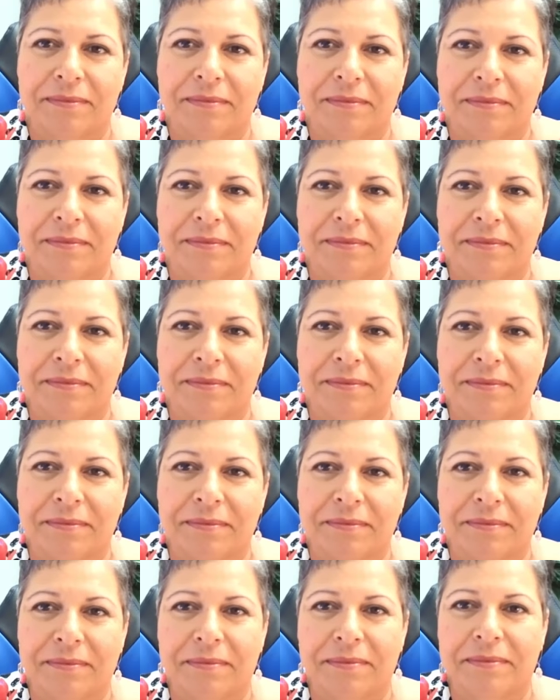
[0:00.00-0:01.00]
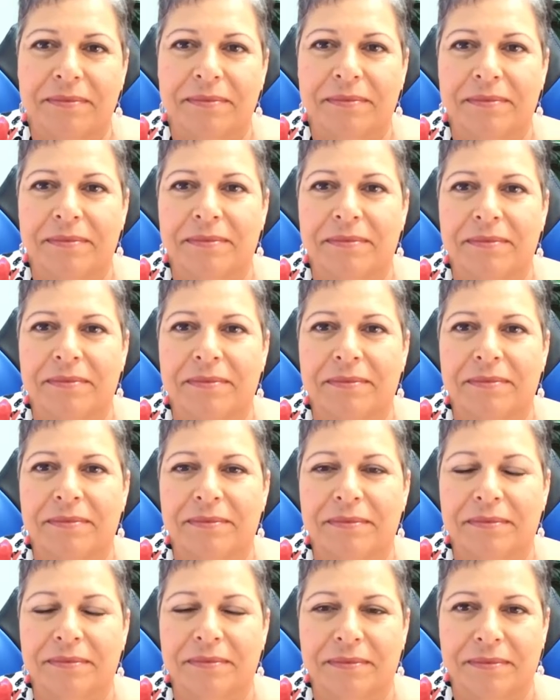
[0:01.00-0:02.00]

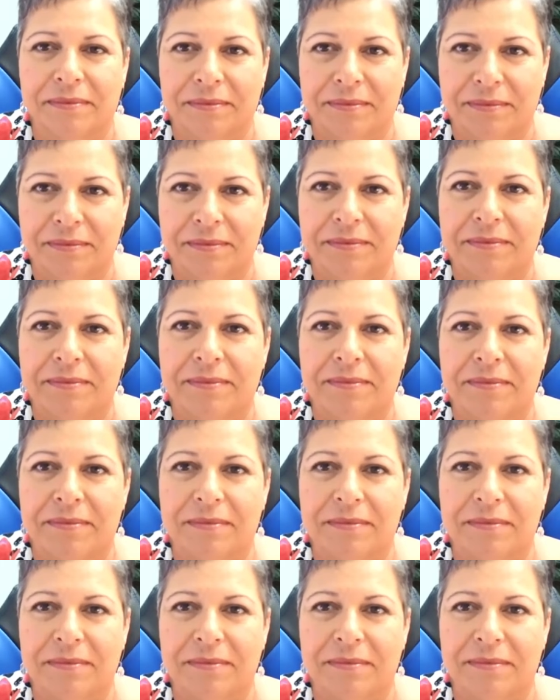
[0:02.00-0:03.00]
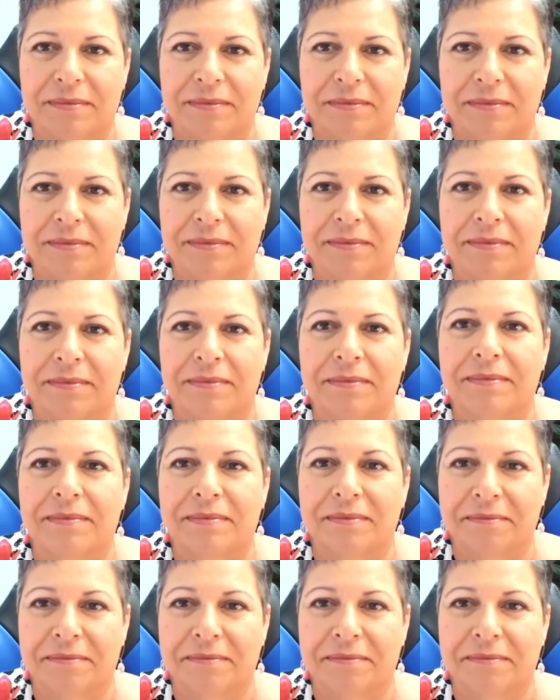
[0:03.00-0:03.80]
[no speech]